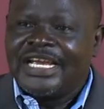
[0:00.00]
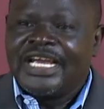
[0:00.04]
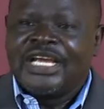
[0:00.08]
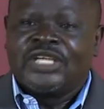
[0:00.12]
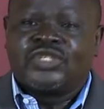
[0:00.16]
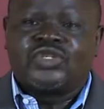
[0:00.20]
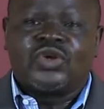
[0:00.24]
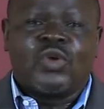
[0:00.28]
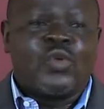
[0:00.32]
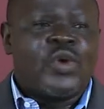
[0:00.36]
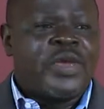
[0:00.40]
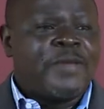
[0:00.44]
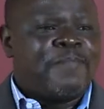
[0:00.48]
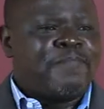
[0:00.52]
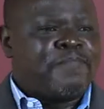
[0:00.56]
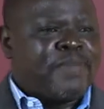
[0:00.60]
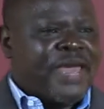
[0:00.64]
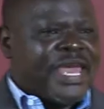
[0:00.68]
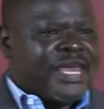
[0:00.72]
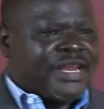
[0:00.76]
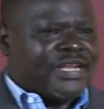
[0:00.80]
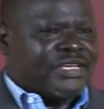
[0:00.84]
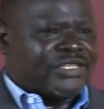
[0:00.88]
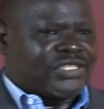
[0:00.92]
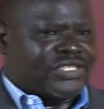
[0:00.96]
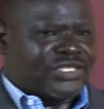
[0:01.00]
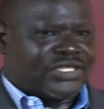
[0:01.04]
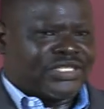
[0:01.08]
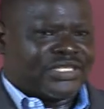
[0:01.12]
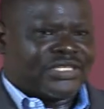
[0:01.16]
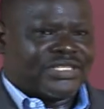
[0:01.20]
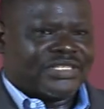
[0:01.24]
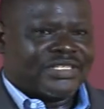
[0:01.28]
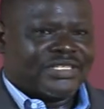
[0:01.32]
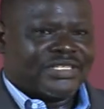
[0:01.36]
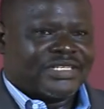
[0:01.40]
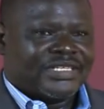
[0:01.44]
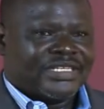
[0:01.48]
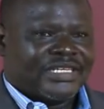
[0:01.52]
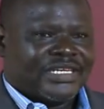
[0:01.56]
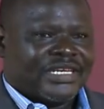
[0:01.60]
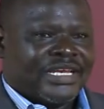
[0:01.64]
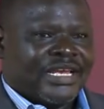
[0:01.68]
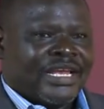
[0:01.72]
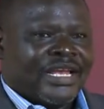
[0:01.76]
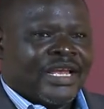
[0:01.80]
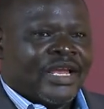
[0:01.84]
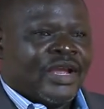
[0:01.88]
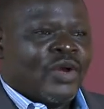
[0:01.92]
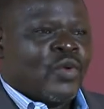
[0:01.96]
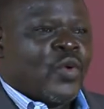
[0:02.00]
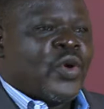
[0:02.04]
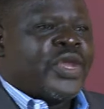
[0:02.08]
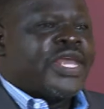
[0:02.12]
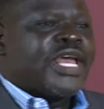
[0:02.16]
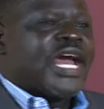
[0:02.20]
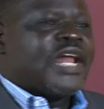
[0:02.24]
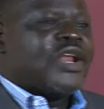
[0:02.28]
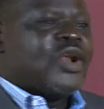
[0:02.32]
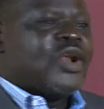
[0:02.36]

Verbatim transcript: So we perish. We are